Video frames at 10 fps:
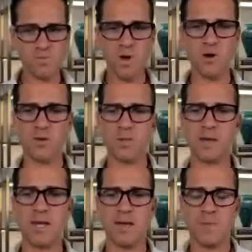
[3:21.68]

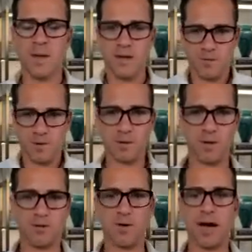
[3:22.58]
ultimately,
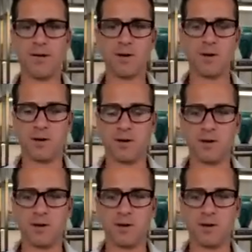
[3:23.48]
if you have your